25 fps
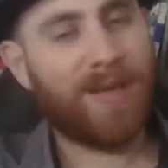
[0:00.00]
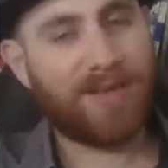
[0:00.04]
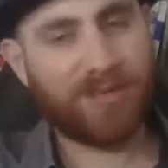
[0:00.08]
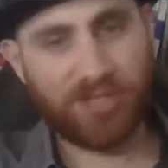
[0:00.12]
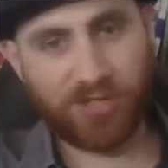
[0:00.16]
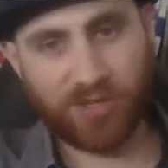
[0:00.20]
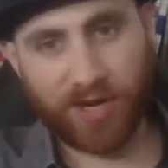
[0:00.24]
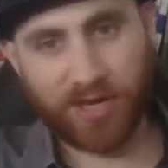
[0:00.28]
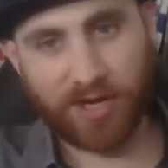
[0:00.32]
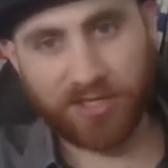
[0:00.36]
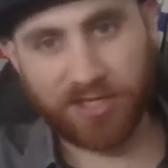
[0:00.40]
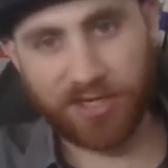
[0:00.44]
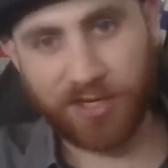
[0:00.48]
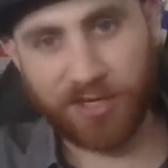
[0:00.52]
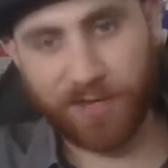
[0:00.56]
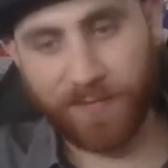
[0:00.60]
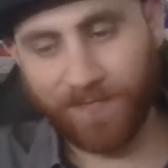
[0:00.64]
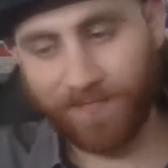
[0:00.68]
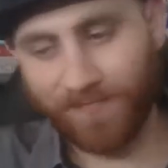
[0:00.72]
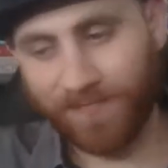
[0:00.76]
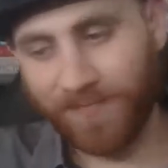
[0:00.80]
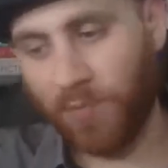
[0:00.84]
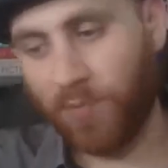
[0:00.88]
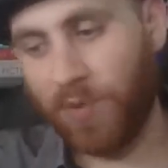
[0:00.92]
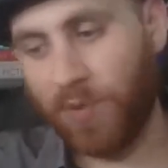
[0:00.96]
about
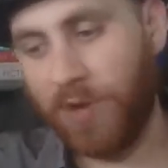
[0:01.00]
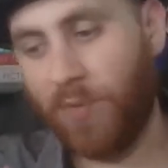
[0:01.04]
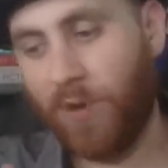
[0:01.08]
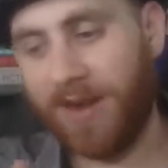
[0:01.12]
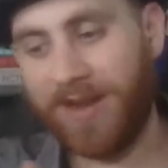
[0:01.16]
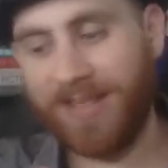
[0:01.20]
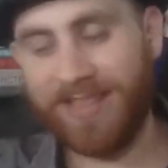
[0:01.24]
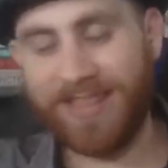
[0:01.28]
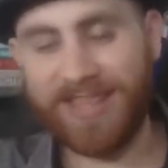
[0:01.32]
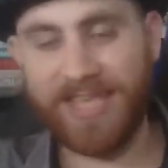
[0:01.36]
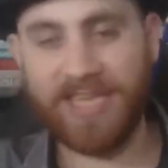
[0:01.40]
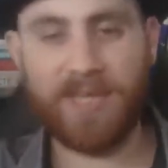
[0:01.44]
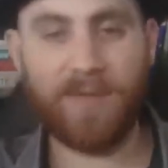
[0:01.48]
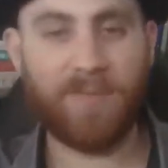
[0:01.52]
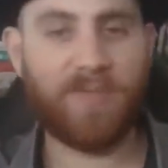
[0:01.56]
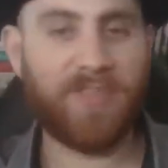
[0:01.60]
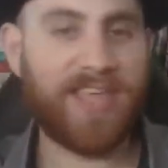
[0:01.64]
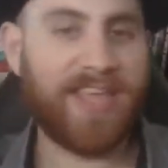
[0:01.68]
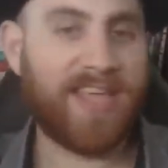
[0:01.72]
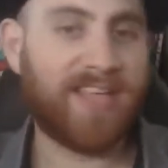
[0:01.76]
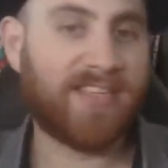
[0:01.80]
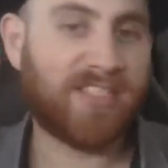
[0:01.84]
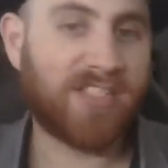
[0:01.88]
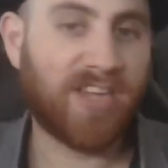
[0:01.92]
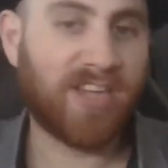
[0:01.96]
structure, we want to think of
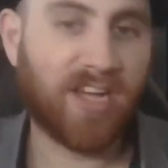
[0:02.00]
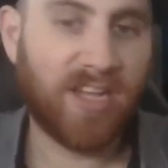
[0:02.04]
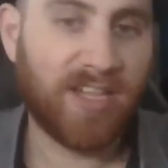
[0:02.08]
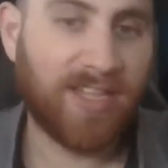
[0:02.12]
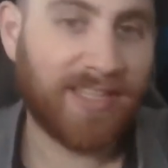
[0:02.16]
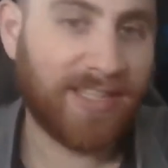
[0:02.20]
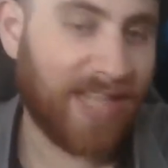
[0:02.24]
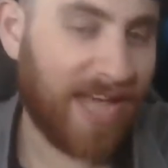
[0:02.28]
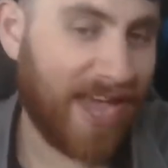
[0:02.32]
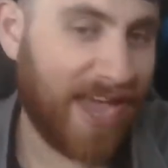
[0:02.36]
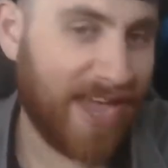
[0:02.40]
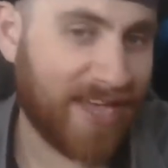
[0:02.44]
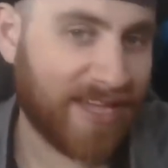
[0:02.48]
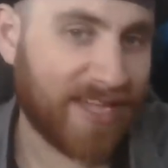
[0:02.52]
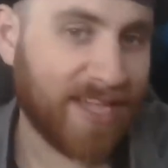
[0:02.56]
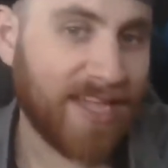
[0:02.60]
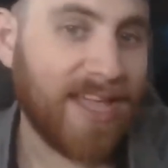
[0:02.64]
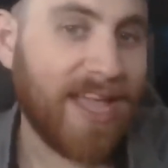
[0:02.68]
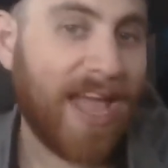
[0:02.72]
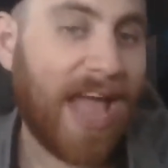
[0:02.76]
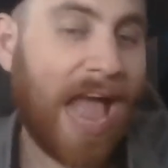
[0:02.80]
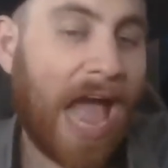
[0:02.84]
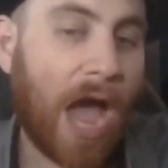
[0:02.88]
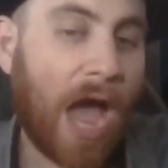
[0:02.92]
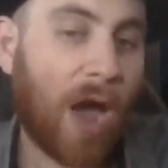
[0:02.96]
things like,
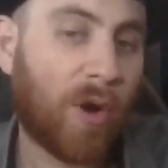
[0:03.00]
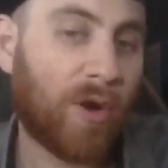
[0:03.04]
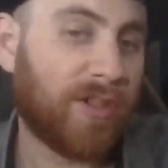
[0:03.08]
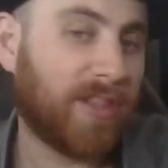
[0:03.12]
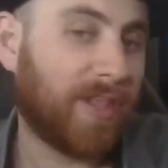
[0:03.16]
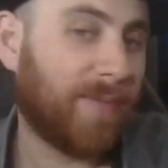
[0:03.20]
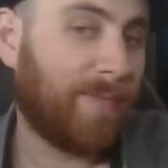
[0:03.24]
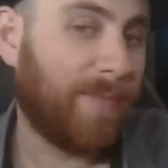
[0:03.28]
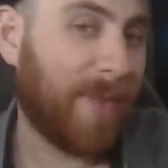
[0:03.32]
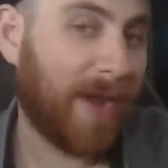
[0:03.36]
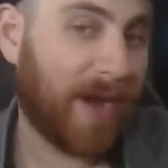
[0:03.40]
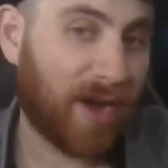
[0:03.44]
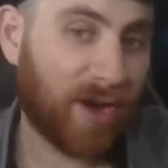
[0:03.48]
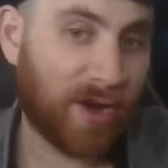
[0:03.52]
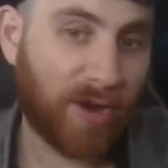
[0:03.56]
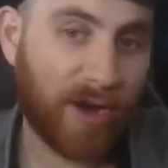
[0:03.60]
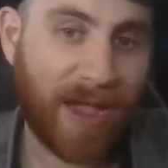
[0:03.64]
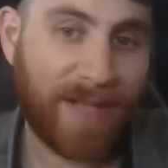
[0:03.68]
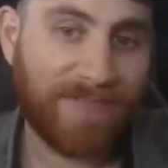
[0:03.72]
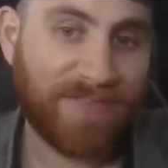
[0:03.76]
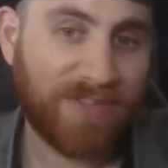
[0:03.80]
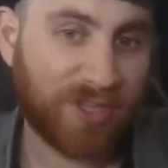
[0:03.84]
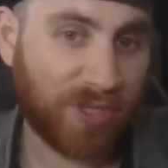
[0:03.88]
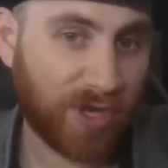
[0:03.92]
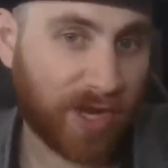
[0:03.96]
how are the
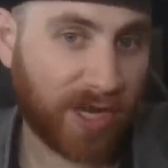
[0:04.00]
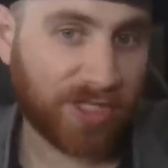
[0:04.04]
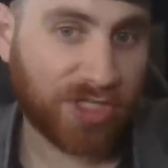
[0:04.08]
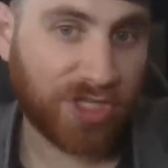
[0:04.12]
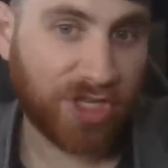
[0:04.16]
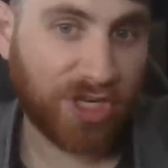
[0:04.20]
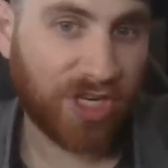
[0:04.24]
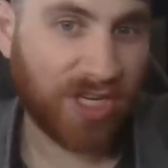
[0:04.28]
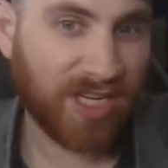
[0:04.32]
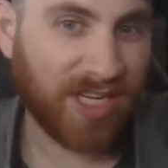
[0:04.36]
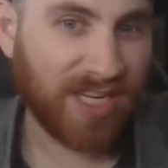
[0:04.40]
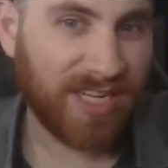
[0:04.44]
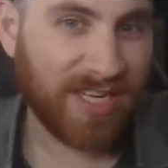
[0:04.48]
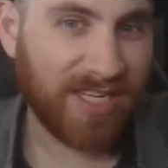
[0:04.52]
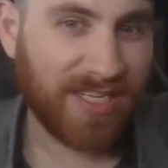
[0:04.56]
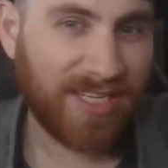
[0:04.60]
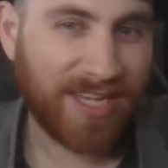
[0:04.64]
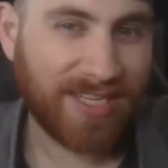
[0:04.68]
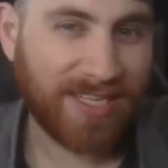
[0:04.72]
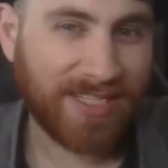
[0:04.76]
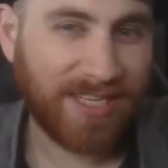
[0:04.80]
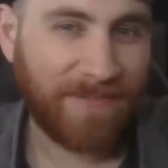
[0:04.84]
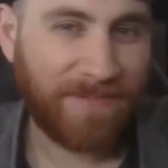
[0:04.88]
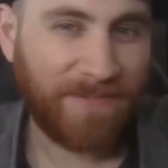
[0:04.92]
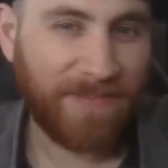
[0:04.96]
paragraphs structured?
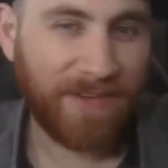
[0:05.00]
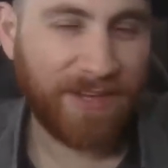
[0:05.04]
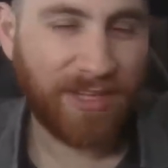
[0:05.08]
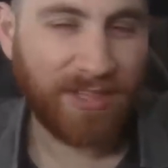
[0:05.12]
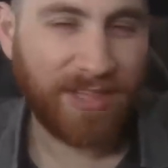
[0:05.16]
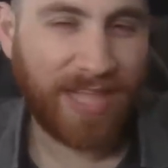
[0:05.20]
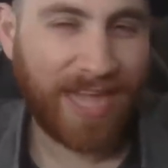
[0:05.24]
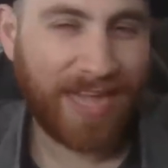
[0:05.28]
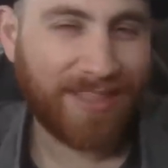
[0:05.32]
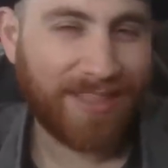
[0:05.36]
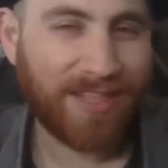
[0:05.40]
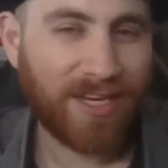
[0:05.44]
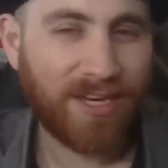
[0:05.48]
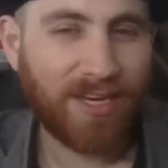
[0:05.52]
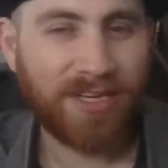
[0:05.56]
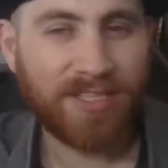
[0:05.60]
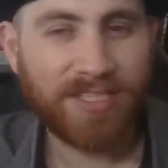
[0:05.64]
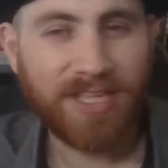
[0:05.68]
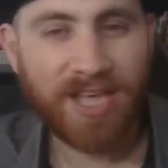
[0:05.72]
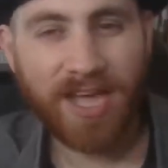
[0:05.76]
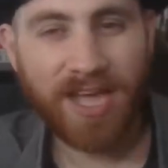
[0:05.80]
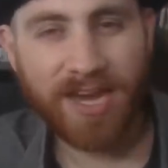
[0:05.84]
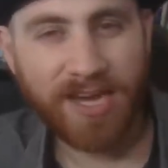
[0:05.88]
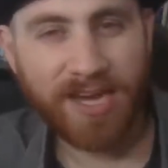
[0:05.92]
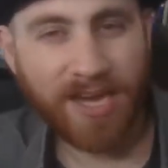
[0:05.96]
Does it feel like
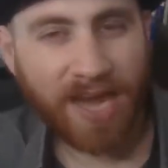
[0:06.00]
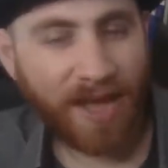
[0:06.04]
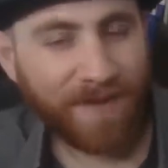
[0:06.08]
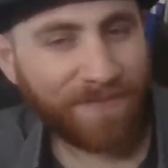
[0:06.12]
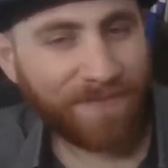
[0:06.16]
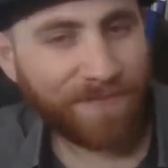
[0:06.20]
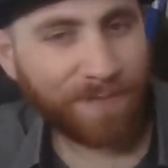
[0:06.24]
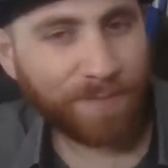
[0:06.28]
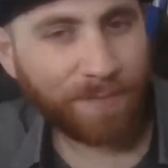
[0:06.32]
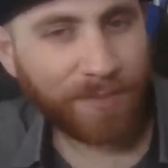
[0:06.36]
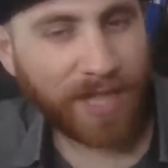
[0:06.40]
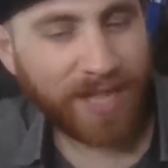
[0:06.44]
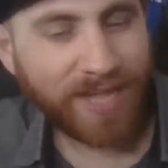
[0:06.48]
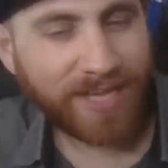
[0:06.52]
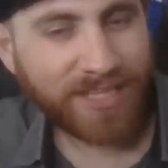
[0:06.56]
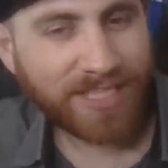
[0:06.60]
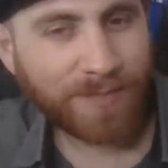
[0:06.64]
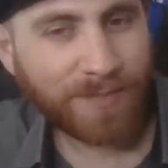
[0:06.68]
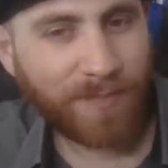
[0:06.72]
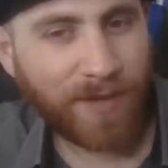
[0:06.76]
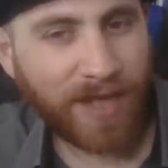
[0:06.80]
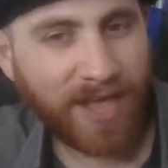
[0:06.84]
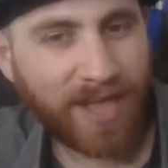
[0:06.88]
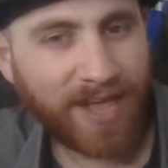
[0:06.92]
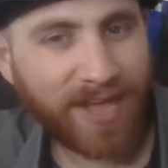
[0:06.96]
there's enough blank
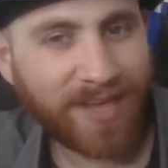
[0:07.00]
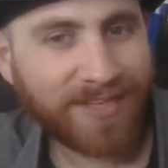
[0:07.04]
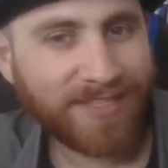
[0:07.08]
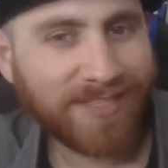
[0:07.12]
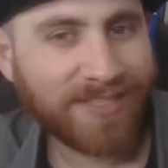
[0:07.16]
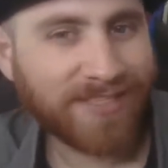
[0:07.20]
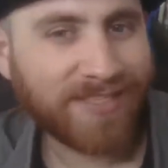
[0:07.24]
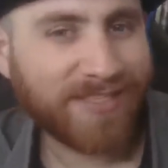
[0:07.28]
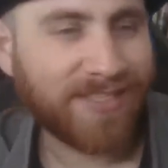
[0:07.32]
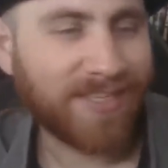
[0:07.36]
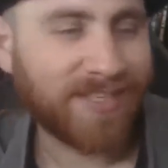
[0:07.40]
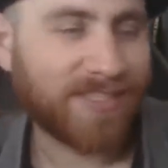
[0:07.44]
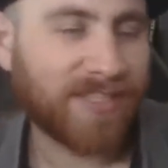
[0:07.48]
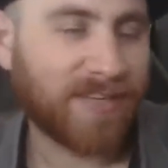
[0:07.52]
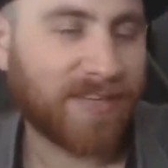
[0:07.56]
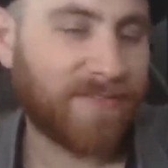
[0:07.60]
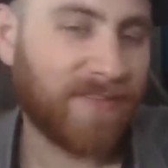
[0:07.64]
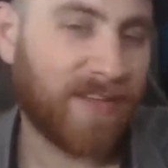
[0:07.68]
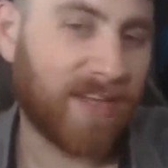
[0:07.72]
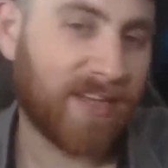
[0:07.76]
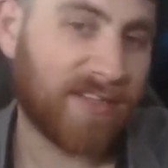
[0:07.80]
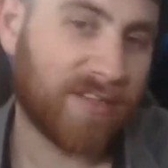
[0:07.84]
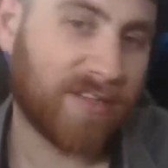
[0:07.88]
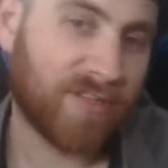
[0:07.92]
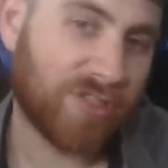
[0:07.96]
space? Does it
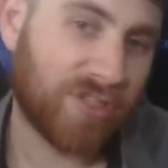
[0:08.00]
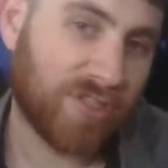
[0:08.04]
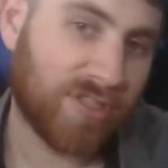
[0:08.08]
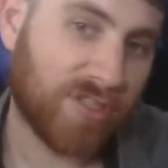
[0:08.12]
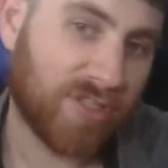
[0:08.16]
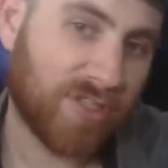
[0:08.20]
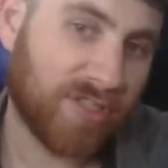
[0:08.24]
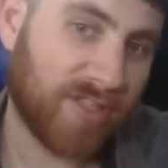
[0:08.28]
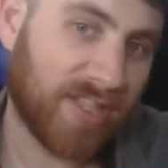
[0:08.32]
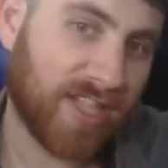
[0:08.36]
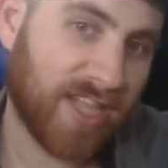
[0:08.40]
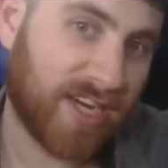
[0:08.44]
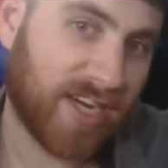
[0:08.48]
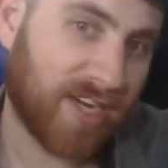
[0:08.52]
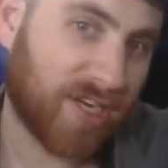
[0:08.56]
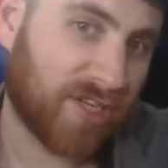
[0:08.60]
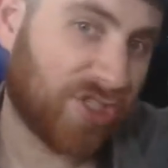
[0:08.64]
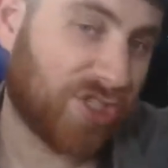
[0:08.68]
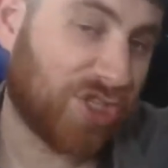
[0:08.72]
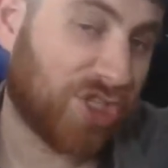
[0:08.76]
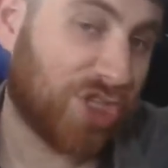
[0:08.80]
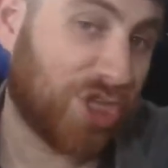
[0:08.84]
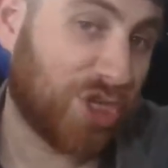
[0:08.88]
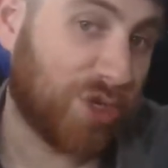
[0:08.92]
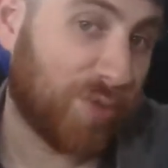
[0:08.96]
feel like
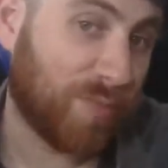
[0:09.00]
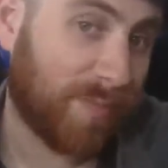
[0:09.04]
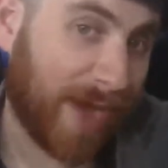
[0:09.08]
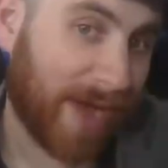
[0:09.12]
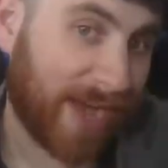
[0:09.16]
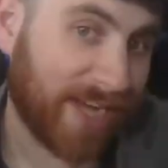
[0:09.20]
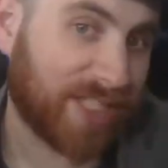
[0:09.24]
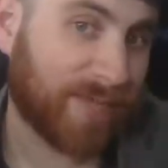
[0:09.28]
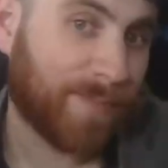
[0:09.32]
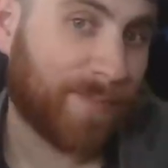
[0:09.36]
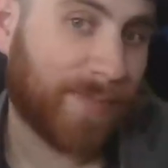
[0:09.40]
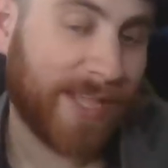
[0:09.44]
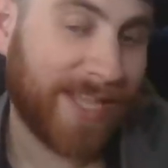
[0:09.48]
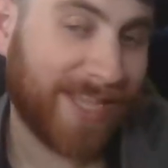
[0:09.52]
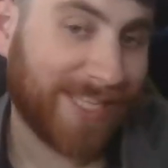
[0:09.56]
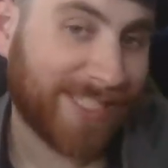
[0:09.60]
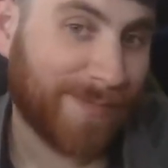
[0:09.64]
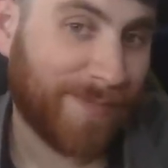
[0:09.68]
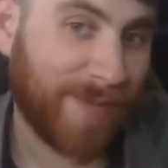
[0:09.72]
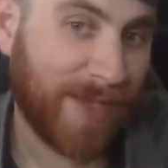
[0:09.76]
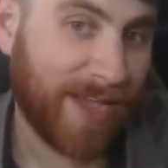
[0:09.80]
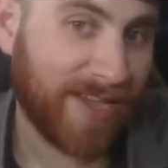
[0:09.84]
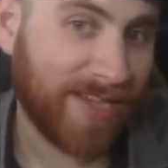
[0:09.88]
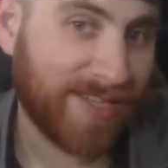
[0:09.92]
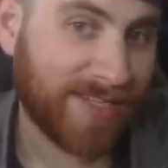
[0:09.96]
there's too much blank
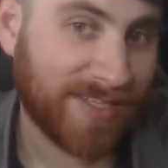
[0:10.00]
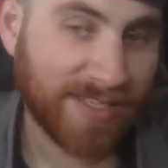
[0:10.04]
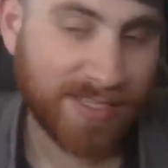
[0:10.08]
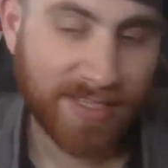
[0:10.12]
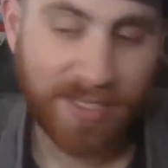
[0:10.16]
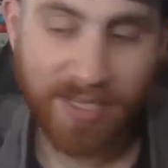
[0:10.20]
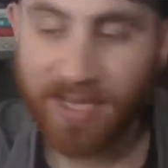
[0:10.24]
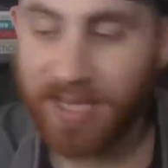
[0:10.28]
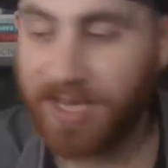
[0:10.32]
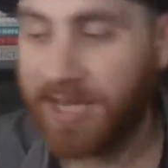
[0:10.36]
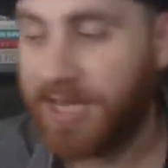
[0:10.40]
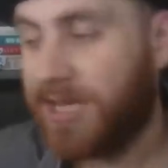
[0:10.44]
space?